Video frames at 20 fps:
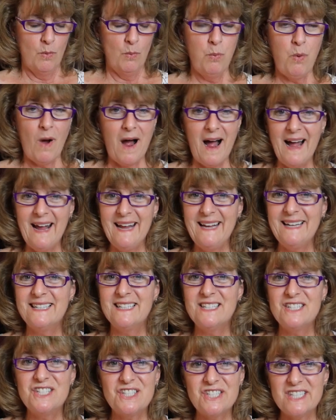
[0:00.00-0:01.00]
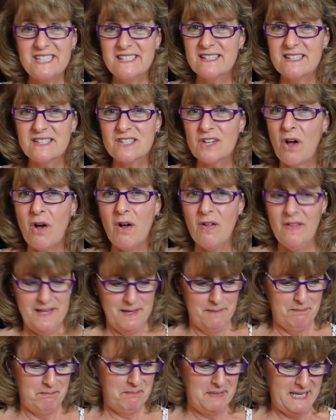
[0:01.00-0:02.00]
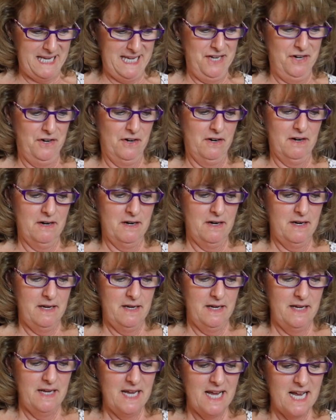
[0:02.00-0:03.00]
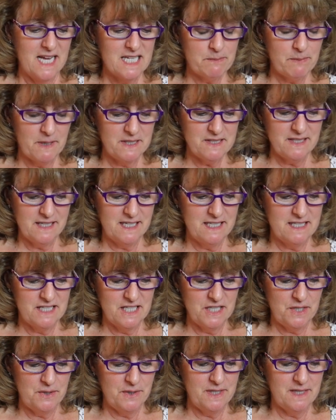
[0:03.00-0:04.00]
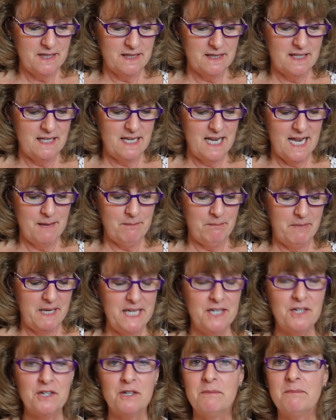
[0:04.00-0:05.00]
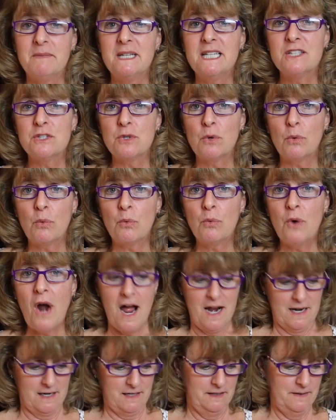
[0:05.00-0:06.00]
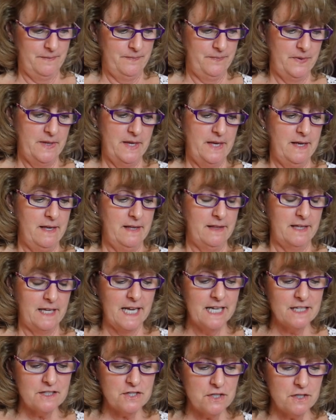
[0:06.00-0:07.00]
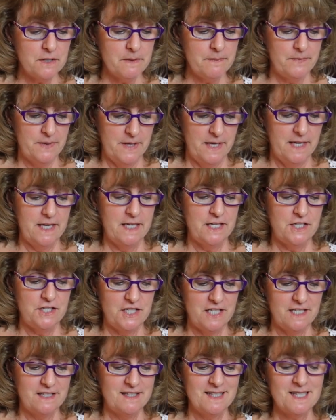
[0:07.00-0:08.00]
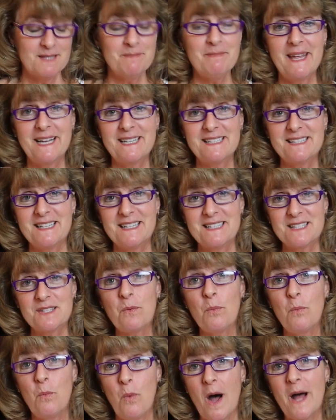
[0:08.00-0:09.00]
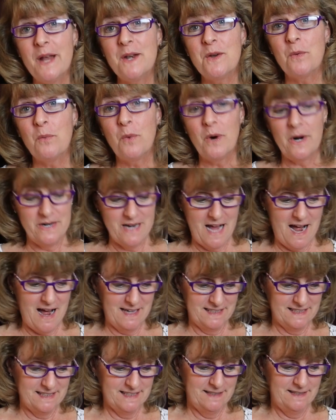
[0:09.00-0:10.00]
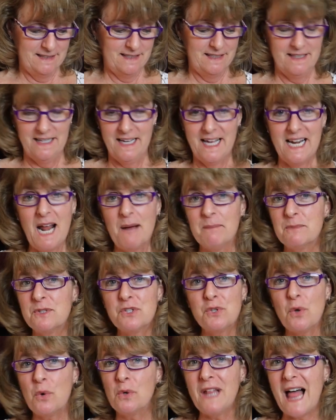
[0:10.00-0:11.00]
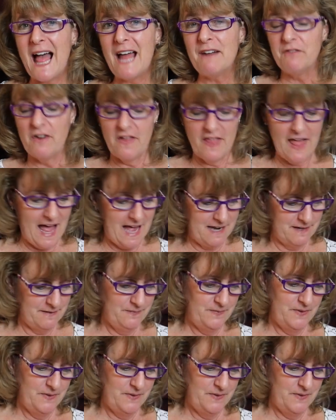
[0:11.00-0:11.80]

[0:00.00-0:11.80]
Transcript: why did Jesus call him Peter? Especially considering the name Peter means rock. The answer? Jesus makes us what we're not. And I'm so glad for that.